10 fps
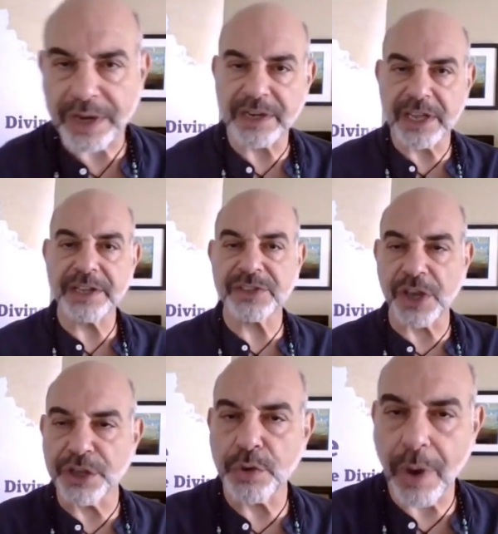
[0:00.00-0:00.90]
what it
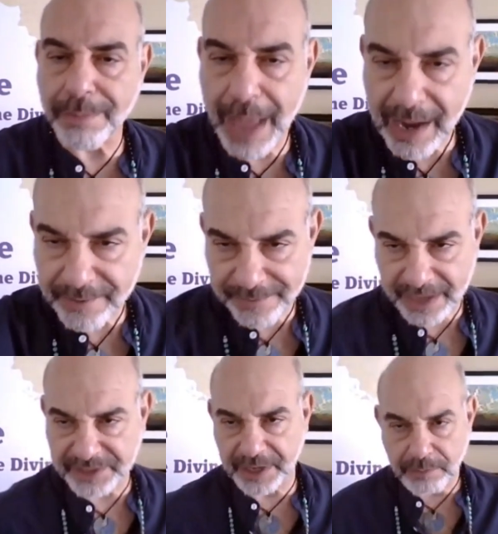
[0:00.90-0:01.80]
is you are
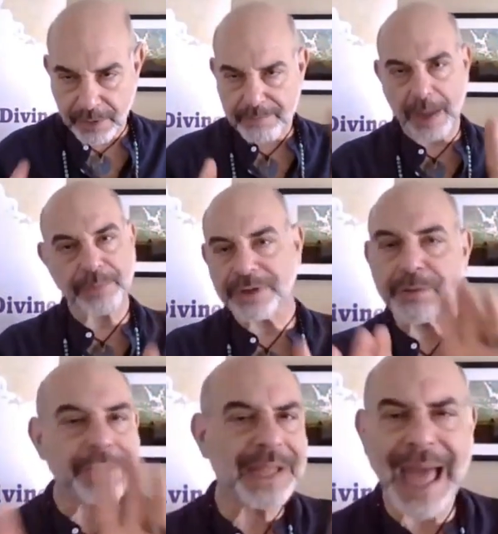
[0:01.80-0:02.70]
manifesting, remember
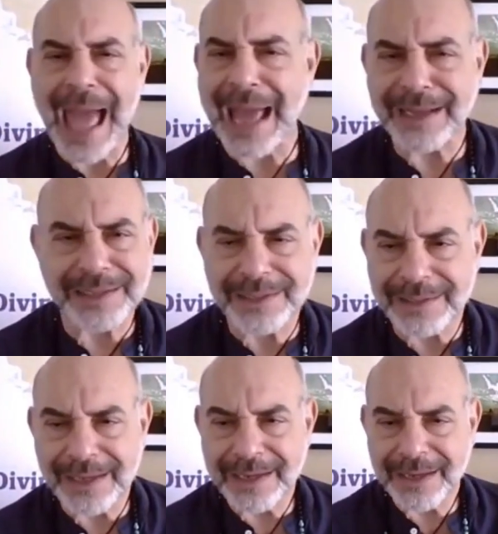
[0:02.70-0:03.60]
to
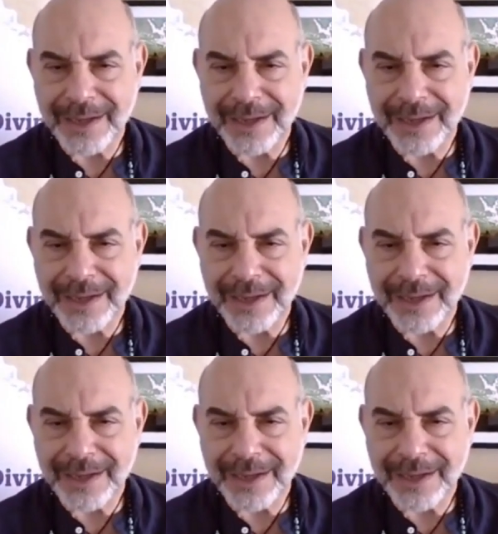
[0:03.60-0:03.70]
relax.